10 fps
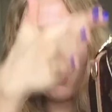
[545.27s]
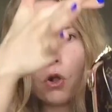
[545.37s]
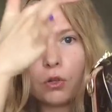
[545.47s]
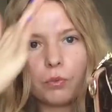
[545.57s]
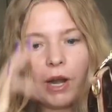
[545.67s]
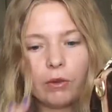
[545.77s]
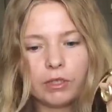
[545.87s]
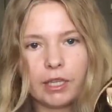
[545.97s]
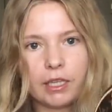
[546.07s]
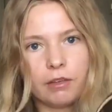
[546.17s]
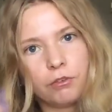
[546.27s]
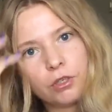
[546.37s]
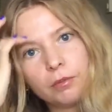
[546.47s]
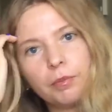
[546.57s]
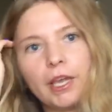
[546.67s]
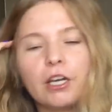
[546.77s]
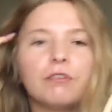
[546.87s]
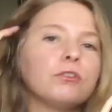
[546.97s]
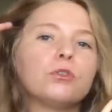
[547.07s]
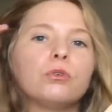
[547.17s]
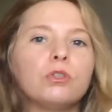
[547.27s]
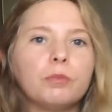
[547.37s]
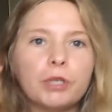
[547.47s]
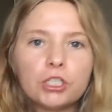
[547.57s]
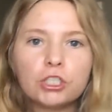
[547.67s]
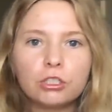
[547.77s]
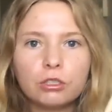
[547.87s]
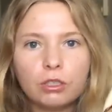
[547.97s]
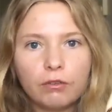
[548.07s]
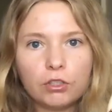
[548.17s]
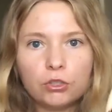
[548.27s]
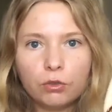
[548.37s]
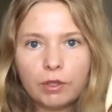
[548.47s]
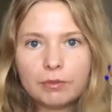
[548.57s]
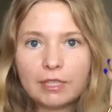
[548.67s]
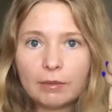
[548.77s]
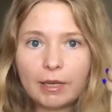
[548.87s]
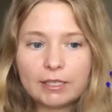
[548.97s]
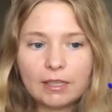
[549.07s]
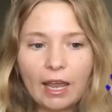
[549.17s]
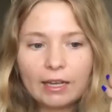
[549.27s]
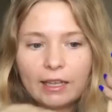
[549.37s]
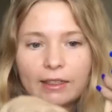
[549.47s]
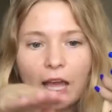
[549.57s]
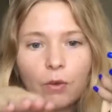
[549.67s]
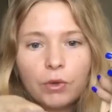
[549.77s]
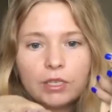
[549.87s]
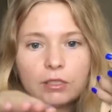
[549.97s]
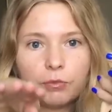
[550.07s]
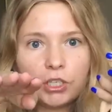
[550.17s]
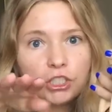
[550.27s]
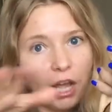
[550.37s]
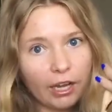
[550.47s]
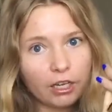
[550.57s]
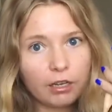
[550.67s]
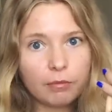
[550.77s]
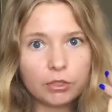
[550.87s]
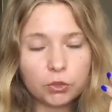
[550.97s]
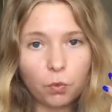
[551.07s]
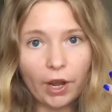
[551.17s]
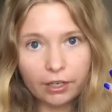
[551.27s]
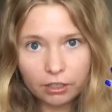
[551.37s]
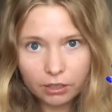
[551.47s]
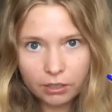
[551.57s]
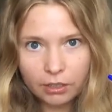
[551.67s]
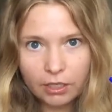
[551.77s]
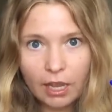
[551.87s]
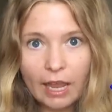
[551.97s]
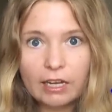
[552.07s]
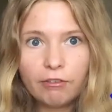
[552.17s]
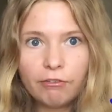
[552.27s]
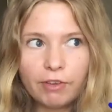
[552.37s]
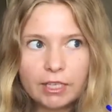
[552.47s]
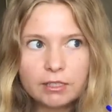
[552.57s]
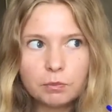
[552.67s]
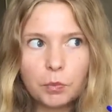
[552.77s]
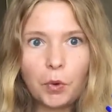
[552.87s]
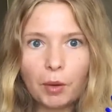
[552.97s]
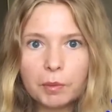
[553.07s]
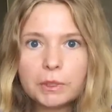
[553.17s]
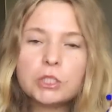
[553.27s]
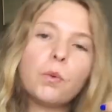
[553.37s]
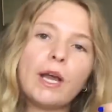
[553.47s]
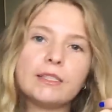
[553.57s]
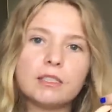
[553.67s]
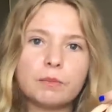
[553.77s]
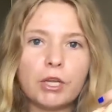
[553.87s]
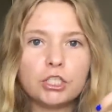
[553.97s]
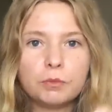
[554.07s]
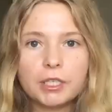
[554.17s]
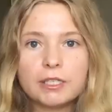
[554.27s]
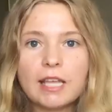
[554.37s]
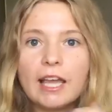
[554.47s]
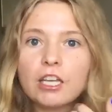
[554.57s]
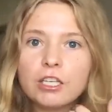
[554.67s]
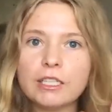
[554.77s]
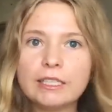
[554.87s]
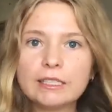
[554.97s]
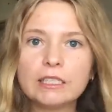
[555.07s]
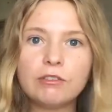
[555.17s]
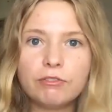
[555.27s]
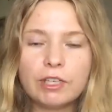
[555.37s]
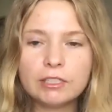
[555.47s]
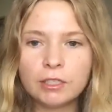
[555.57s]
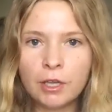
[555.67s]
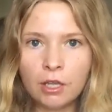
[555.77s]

all around. Like if you compare, if you Google a picture of the two of them side by side, like that one is much higher and much wider, and it fits probably twice as much because I could easily fit